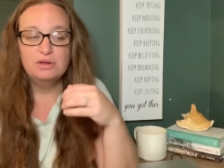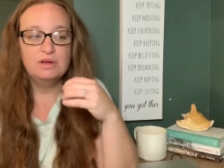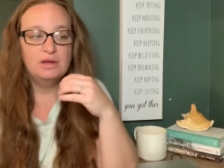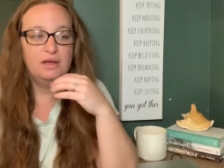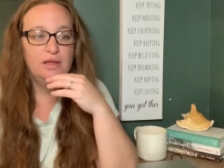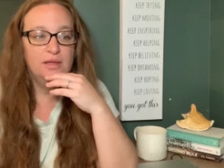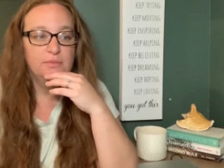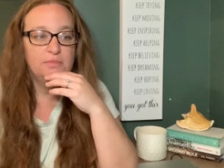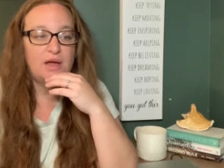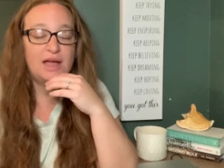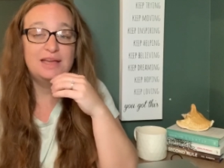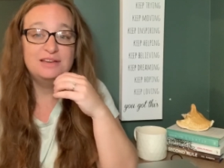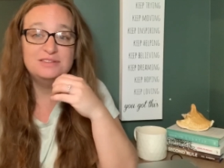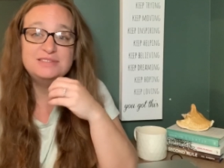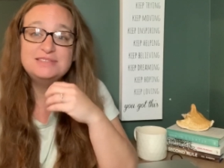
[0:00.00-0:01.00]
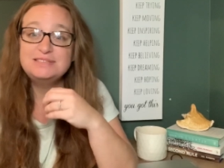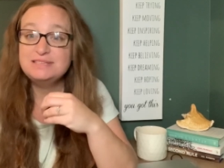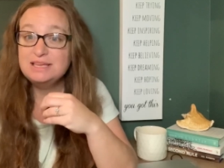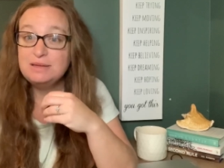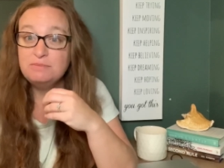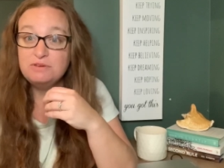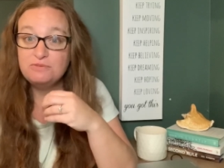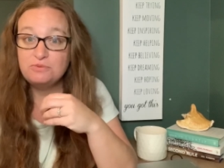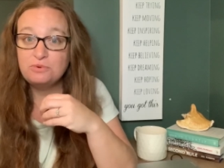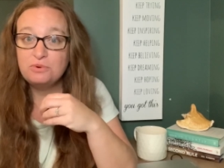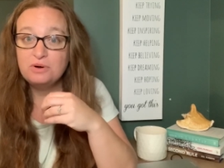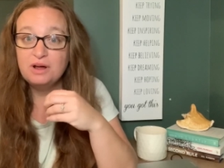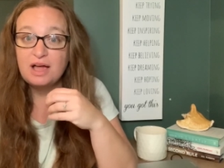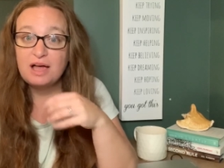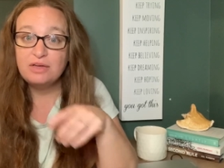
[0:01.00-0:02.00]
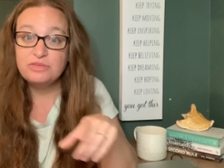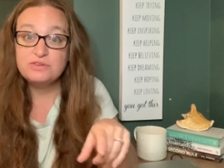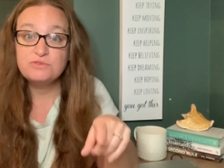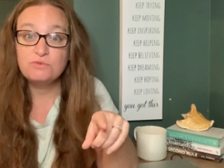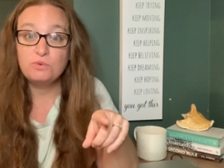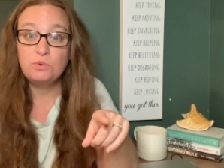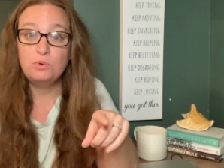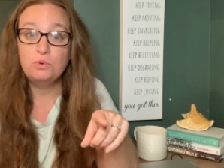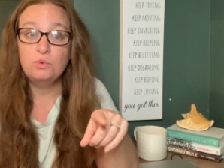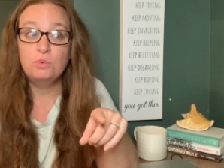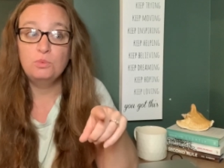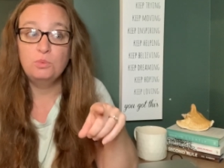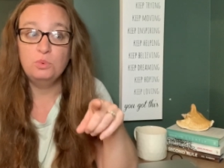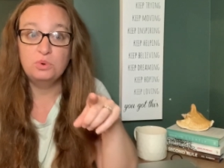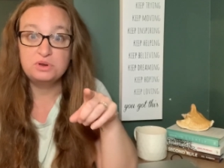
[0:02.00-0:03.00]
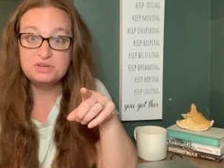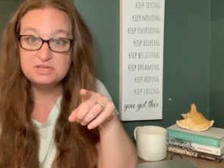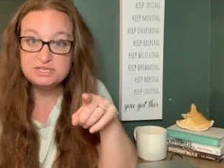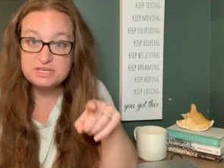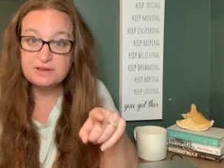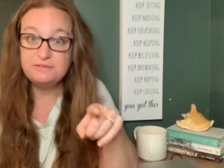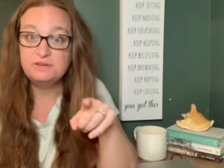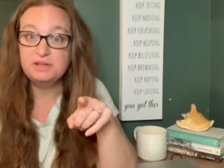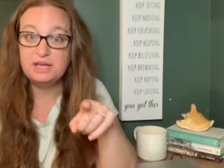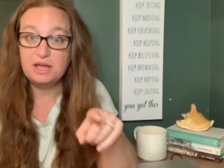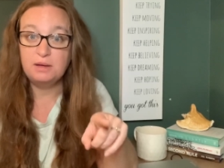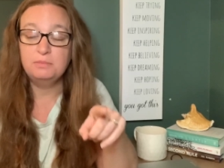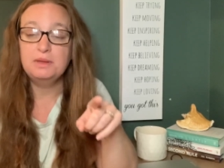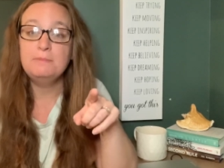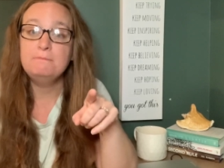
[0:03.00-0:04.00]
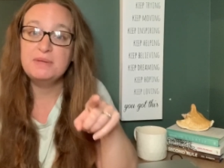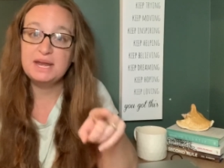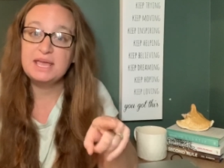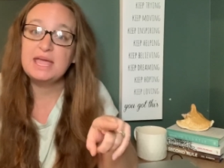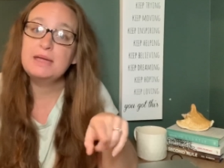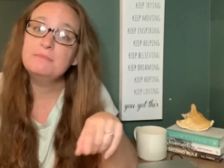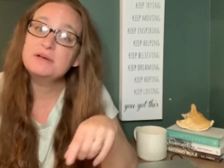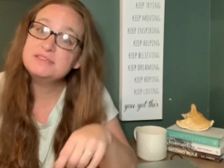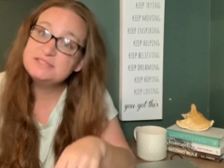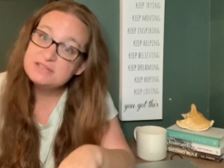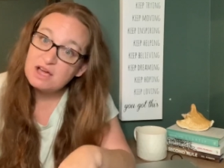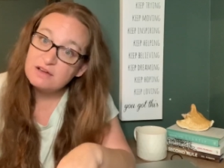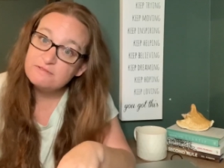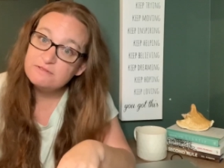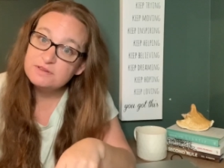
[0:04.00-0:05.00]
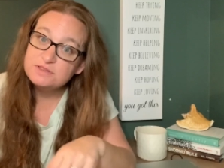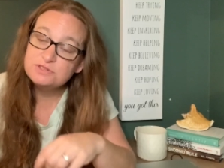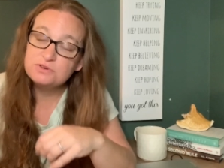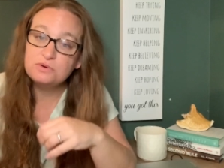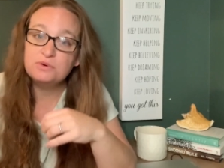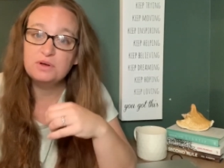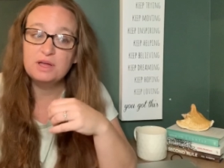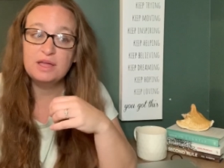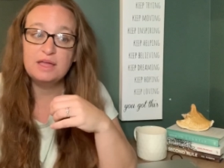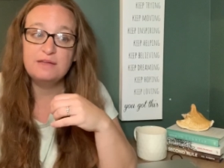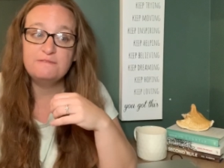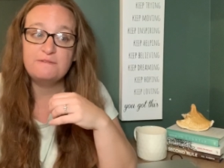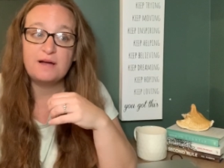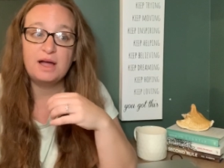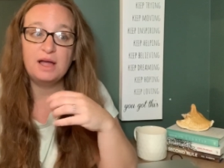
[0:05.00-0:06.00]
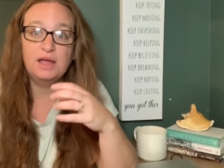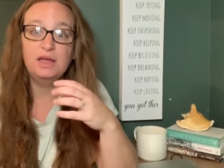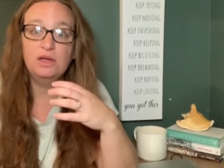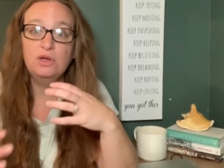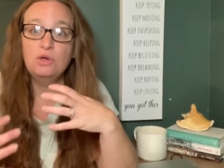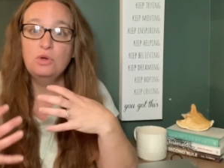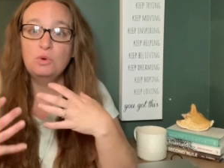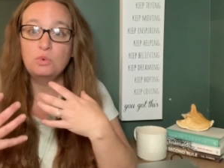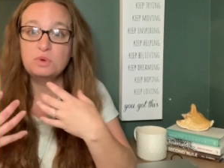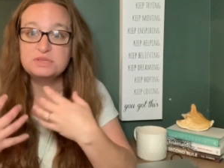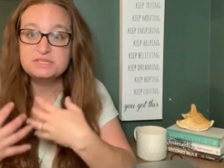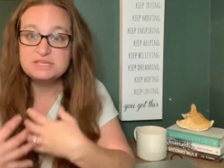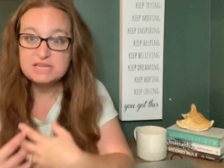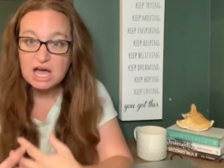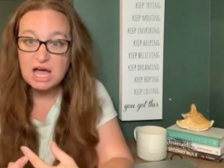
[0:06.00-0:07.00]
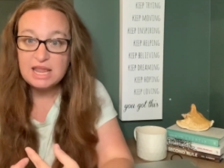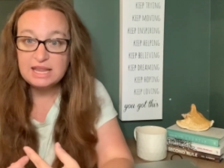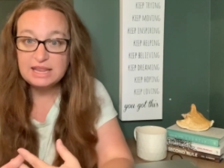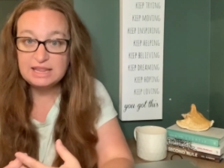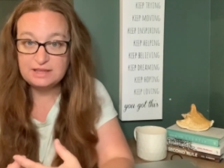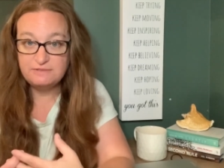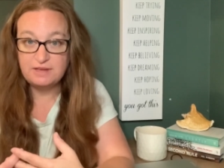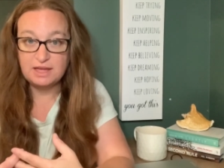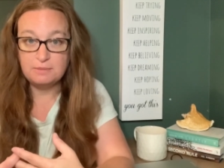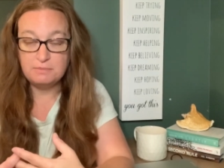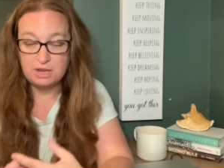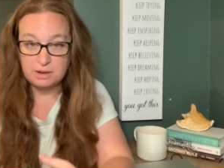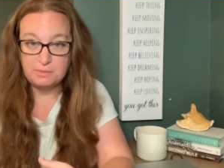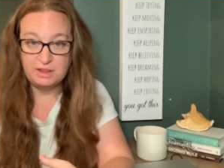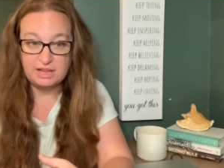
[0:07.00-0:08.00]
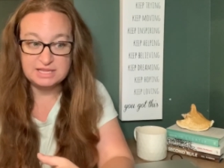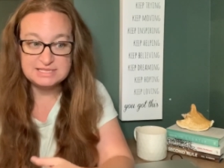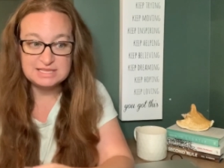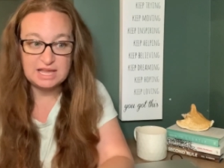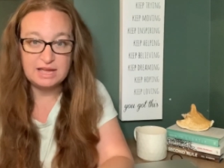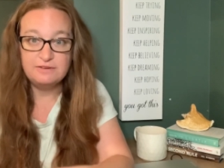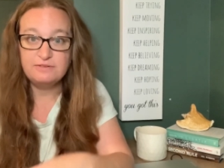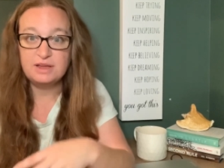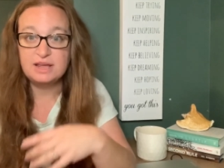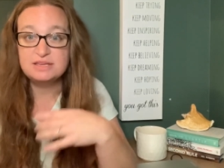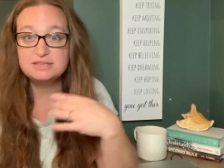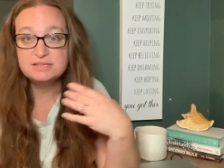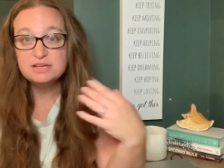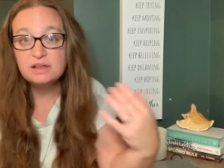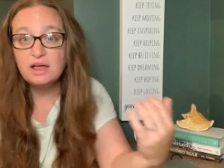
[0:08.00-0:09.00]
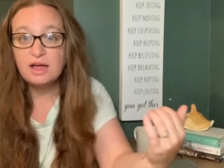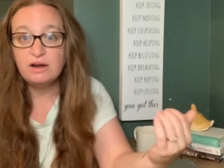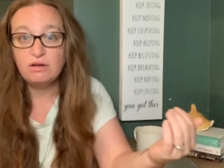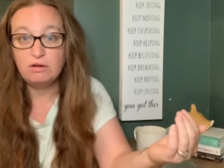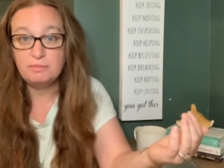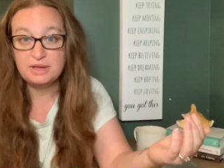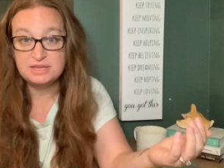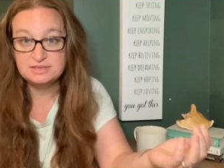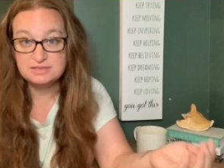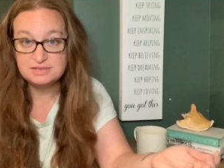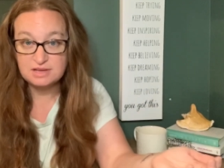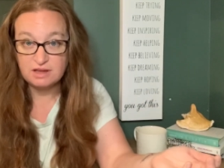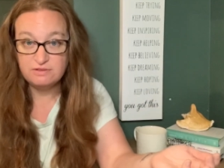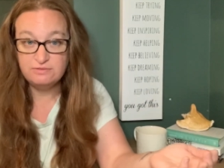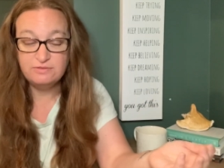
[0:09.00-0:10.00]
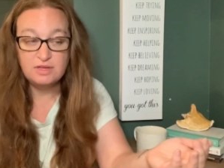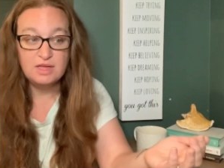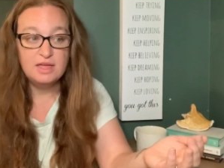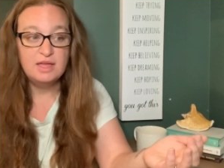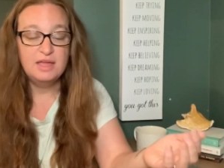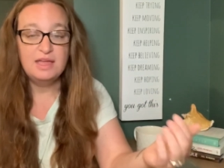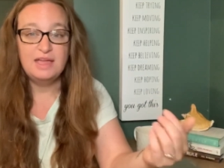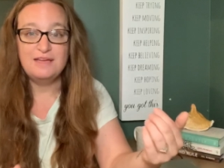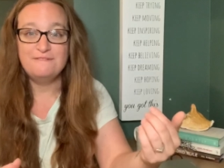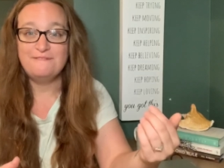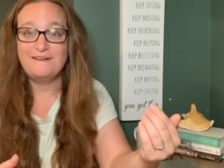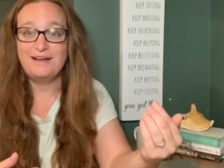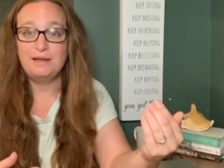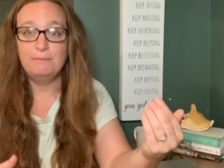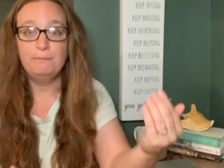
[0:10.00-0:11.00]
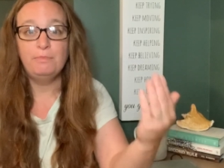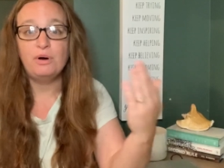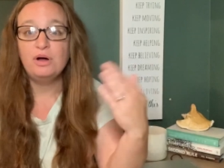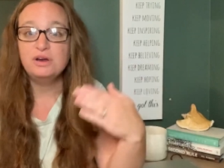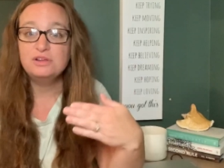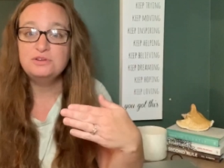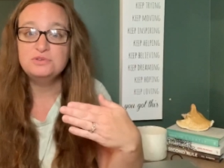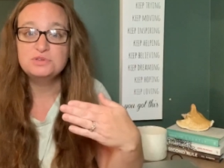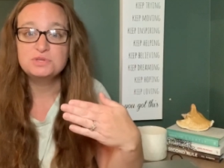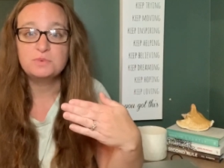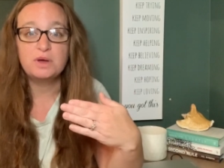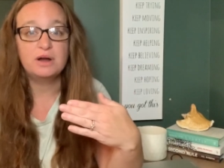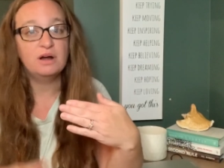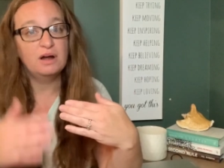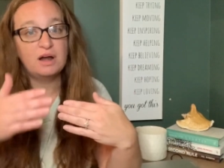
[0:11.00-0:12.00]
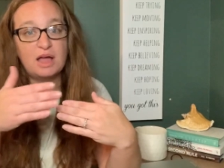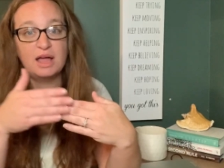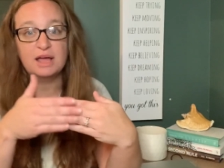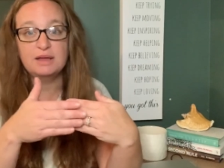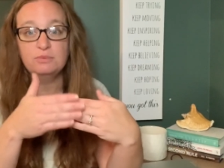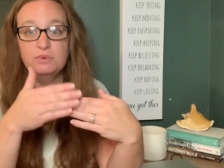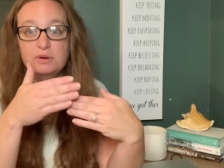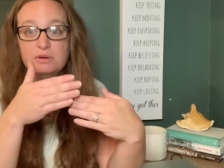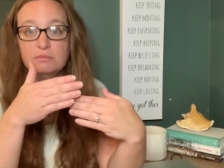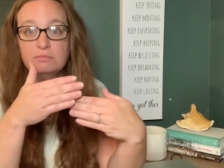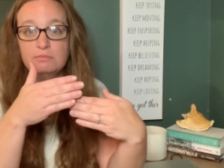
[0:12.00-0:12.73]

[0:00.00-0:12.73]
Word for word: um, I could see before how this rule would definitely help me mitigate my stuff. So if I was not living a minimalist life and I still had all my stuff. If I bought a new sweater, I would